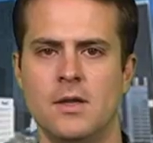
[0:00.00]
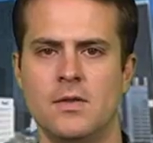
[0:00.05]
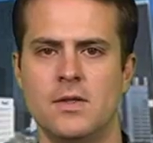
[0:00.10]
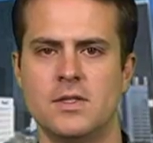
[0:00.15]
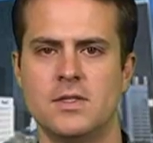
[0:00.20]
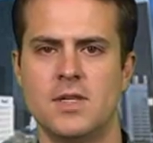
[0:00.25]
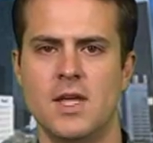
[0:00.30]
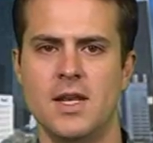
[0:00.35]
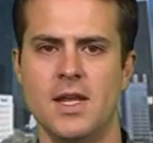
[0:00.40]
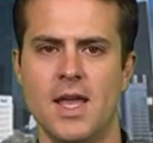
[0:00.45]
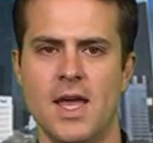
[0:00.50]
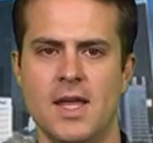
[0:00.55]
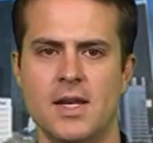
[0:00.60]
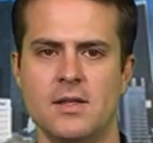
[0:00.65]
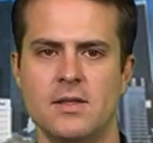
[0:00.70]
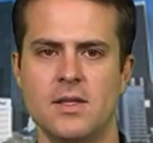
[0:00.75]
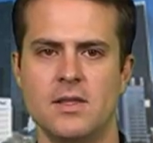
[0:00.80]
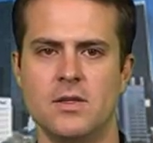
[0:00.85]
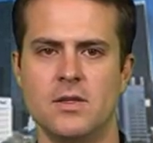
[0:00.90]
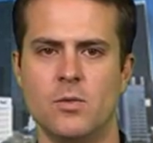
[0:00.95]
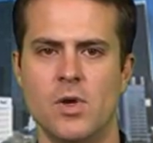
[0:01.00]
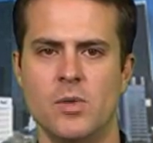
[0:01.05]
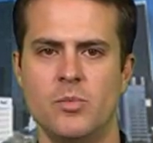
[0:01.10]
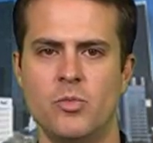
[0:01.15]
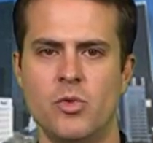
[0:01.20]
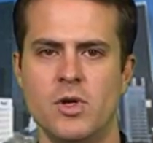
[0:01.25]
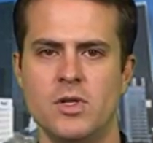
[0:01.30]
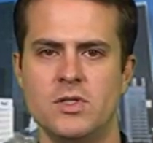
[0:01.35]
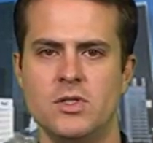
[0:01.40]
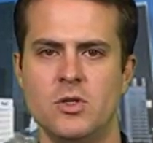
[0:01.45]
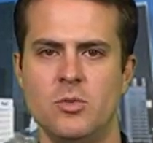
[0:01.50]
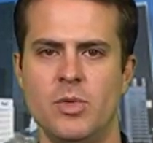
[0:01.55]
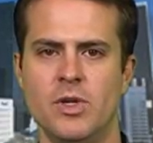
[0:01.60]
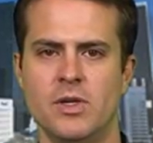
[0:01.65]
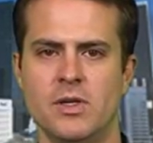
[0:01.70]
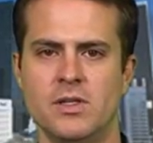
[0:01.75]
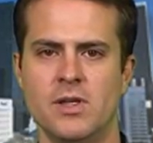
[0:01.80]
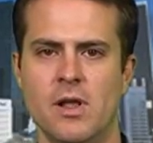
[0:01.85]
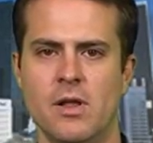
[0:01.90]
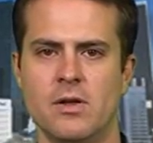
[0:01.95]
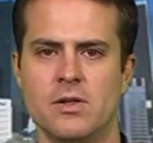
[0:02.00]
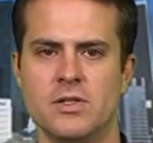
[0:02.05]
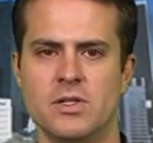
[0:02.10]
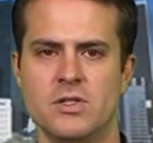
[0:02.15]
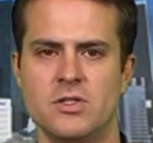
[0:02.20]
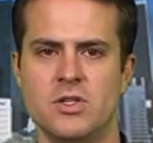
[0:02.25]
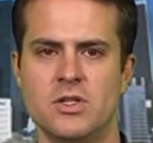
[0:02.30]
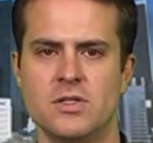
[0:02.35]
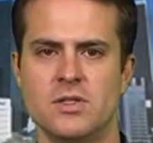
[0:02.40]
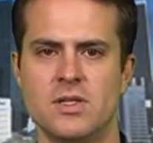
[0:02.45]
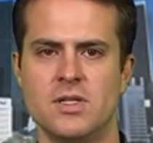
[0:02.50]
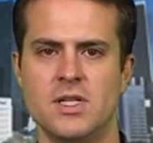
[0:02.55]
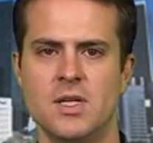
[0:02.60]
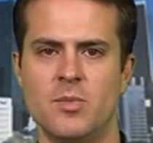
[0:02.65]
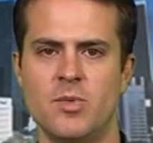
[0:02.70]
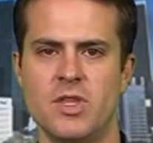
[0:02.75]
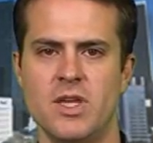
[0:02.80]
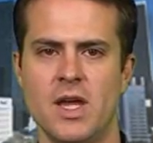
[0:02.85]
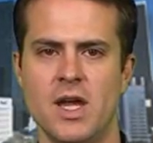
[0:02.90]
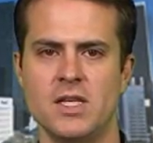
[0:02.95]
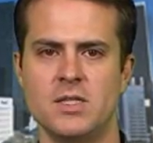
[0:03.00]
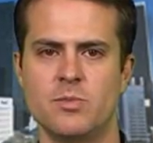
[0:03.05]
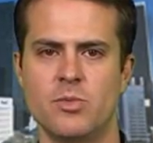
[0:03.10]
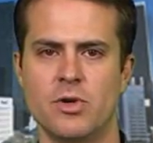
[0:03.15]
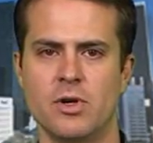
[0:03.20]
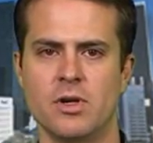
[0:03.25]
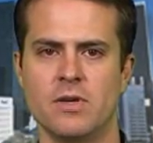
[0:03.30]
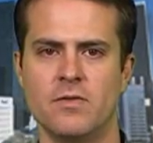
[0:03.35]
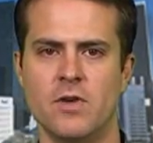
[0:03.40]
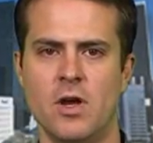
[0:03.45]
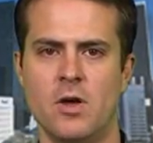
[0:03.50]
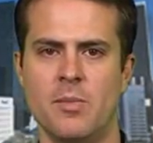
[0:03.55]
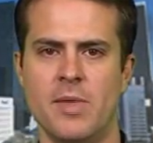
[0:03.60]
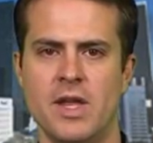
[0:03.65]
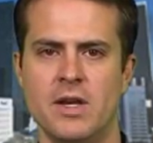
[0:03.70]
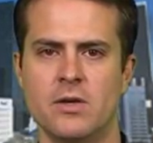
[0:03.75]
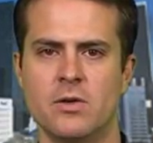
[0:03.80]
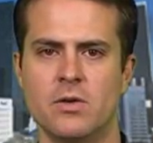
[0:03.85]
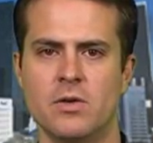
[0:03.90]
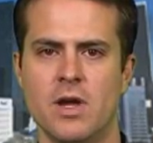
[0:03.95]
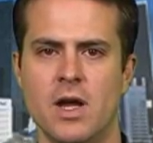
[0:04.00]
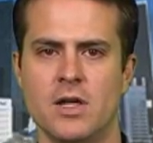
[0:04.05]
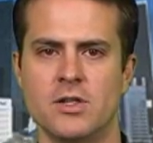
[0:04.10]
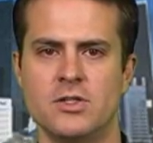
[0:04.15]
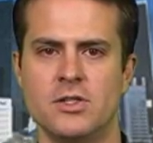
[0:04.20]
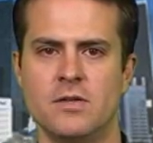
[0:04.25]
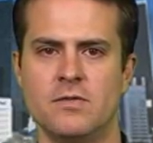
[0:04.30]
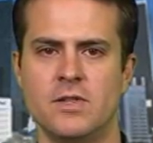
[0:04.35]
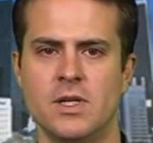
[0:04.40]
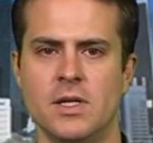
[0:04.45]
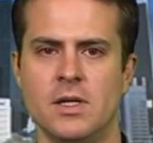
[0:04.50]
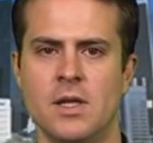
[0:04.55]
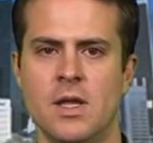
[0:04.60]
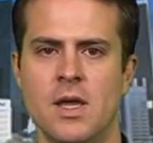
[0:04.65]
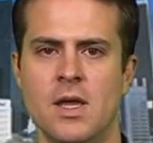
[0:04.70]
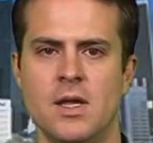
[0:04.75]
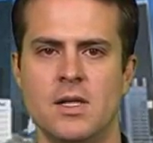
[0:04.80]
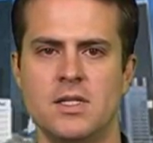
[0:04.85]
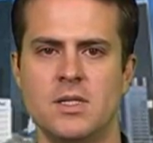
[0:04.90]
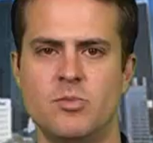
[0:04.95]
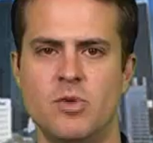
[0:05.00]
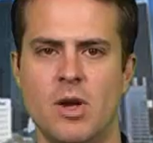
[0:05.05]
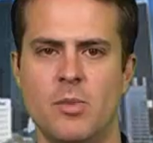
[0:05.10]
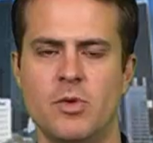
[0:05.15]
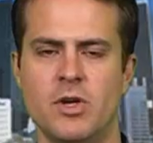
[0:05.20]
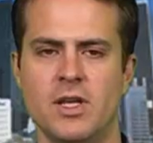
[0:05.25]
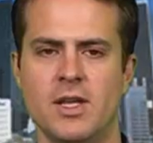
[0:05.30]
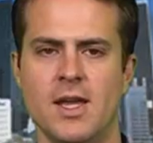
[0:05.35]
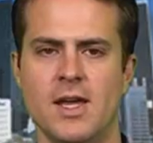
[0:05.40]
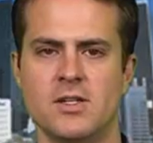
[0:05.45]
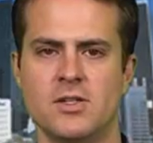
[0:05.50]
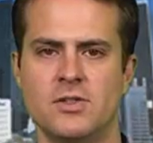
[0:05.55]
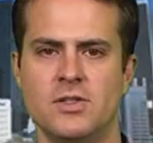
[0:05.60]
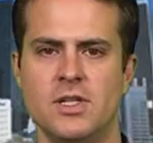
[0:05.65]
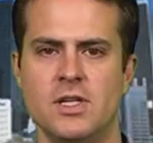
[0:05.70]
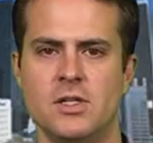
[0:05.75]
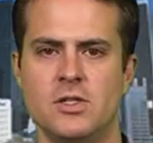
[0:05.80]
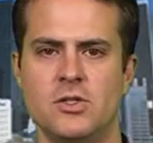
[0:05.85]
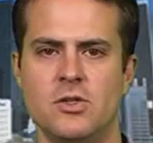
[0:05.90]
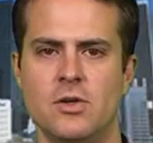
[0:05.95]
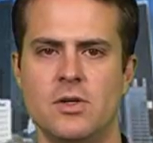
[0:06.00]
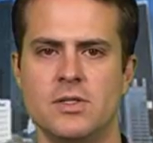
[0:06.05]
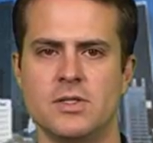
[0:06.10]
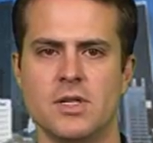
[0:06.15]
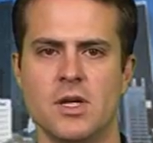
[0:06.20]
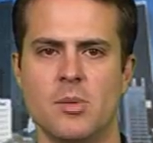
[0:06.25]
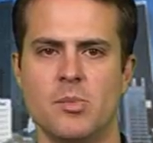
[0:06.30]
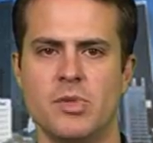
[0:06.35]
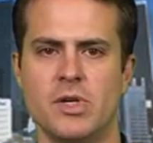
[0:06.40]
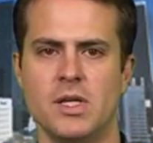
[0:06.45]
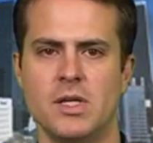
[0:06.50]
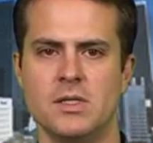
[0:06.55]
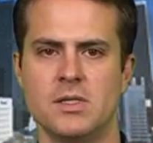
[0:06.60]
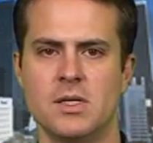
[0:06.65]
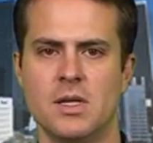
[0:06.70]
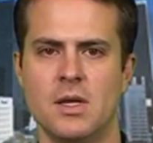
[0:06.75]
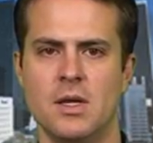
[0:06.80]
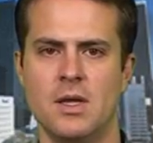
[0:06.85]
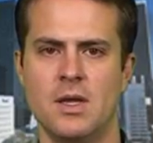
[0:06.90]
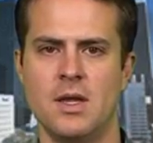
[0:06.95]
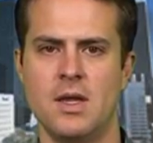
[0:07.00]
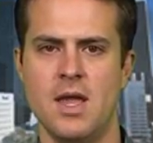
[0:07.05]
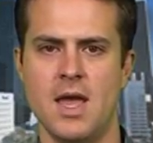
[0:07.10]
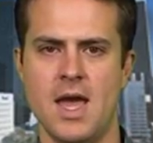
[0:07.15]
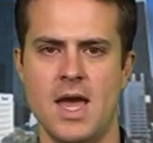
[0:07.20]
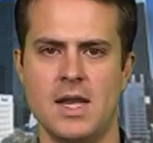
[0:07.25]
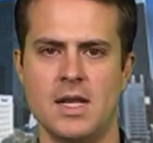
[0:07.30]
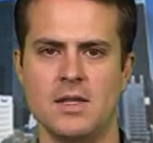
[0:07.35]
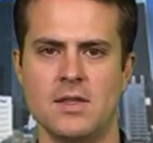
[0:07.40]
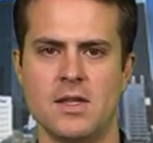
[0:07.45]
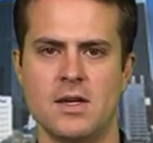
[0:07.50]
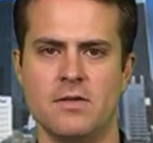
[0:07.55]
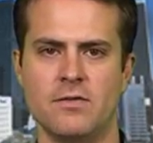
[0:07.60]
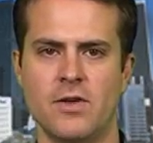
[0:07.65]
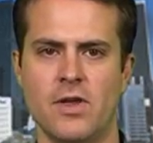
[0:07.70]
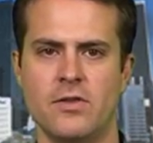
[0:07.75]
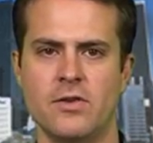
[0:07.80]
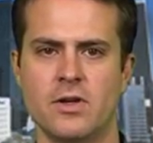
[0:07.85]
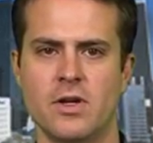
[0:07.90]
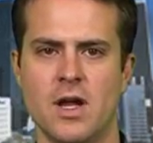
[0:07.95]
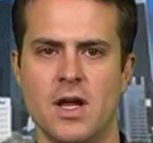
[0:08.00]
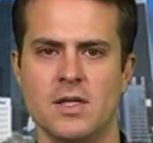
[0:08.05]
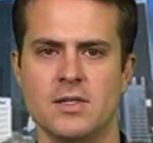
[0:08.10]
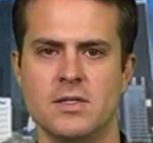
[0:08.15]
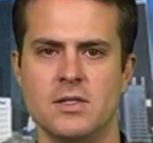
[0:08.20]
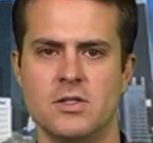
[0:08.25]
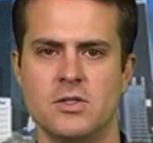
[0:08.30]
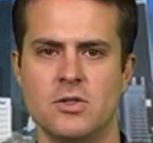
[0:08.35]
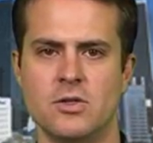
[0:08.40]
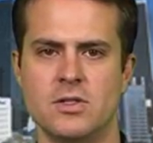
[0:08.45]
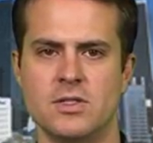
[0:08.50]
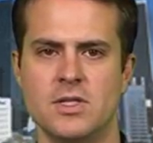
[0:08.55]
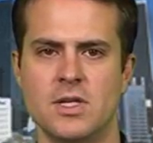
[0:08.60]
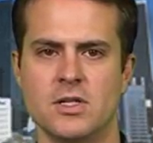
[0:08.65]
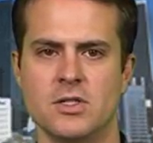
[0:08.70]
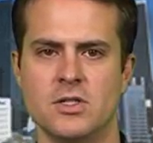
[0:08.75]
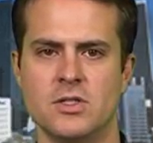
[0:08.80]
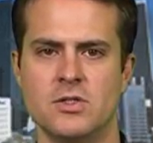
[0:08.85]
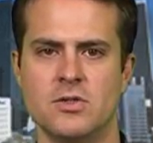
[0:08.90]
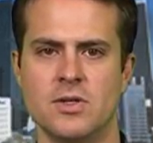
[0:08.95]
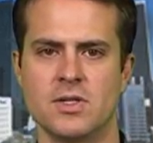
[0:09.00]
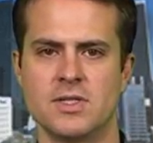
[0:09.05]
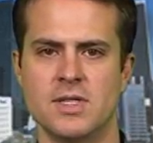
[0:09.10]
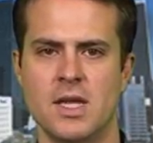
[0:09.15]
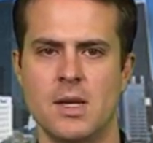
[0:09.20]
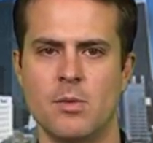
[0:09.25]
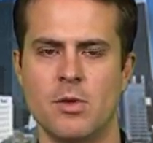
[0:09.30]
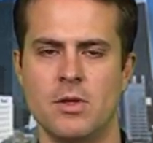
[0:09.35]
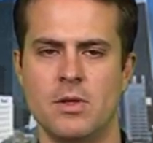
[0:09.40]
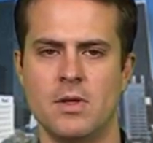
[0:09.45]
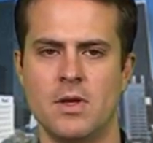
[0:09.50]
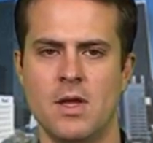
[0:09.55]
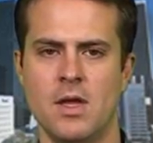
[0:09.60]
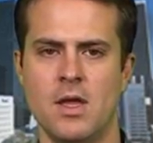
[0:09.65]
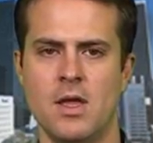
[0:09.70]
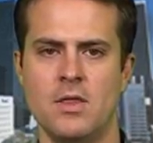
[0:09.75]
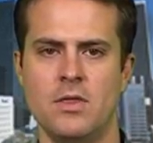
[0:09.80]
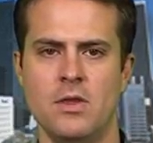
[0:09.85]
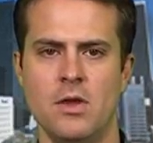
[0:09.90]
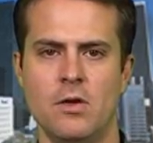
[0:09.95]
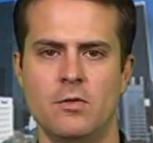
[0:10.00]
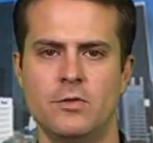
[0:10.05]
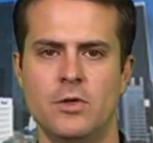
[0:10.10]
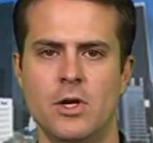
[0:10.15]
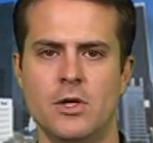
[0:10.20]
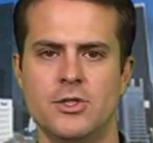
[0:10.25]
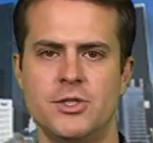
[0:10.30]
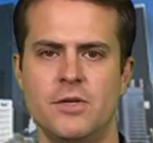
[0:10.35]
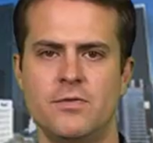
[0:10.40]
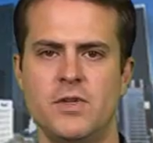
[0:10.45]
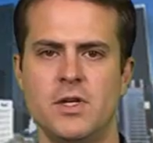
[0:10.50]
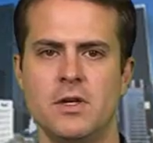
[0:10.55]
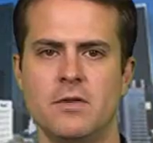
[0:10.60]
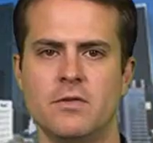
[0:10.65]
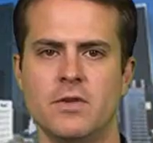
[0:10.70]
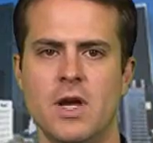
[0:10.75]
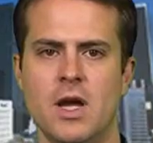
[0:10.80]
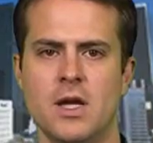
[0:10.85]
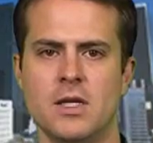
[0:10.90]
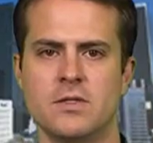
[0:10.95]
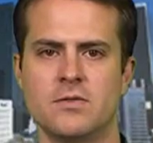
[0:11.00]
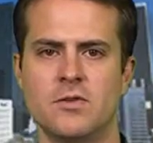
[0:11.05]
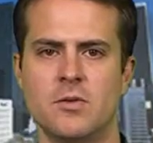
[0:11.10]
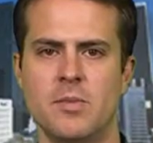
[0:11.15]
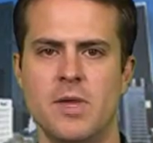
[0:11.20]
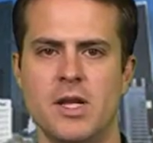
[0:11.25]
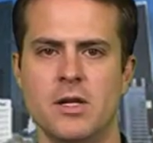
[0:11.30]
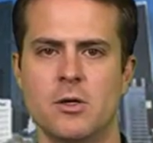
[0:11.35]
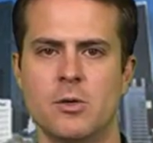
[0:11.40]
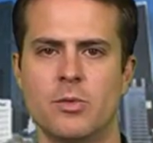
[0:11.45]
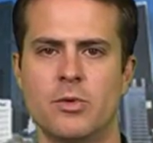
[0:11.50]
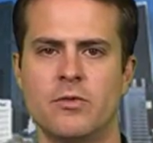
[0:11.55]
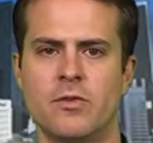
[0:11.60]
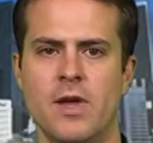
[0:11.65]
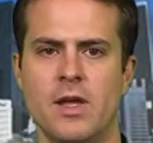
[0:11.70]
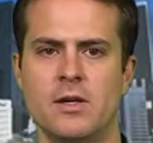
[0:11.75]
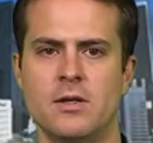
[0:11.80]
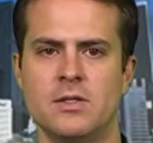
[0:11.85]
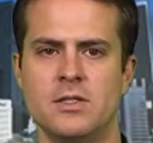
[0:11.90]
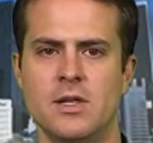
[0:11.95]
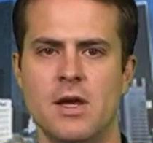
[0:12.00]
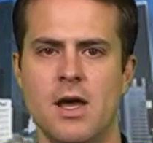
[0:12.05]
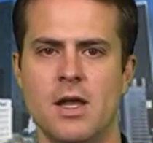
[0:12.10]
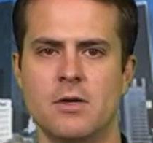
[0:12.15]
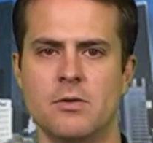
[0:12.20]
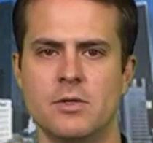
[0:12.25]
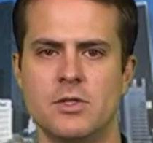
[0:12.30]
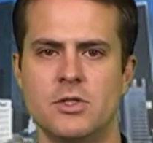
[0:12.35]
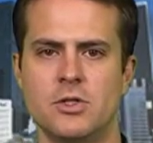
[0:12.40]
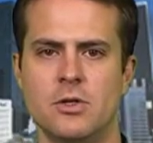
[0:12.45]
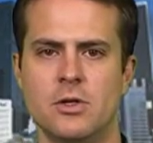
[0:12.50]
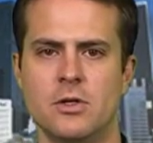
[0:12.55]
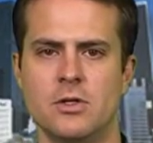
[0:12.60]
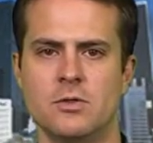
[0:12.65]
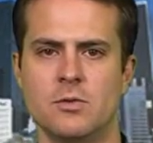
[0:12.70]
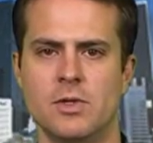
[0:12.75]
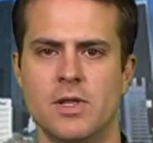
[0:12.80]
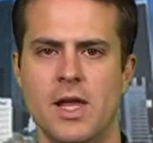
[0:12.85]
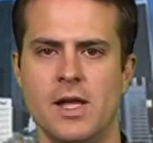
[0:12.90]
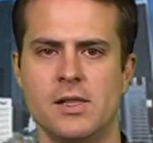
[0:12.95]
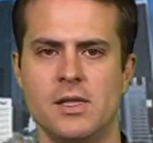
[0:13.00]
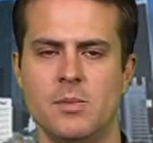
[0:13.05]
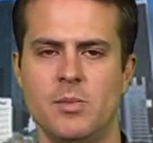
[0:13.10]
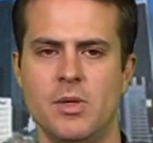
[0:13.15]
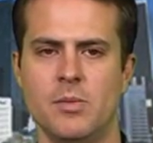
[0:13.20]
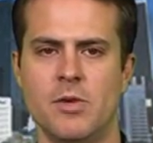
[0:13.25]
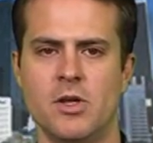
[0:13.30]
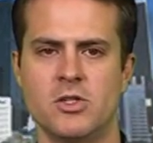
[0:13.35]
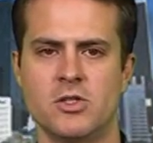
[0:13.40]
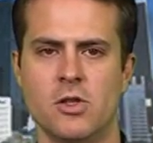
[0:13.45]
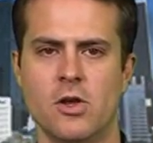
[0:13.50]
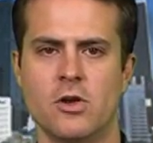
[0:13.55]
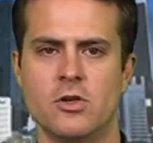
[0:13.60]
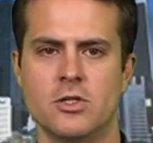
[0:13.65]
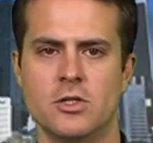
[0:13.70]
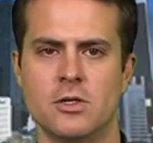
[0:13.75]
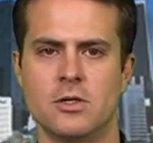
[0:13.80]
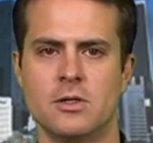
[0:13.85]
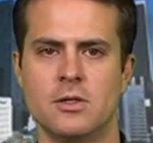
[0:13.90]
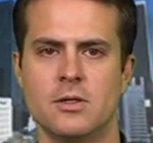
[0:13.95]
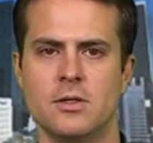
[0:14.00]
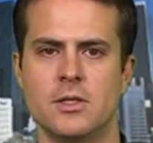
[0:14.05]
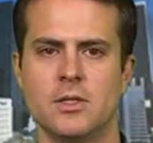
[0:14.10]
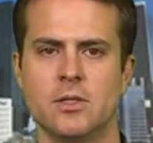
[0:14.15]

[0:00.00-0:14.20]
The study added that the $1.2 billion is just the tip of the iceberg of all medical cost shifting to property casualty insurance companies, adding that if other costs and jurisdictions are examined, the overall shifting of costs from medical providers to auto insurers will likely be much larger.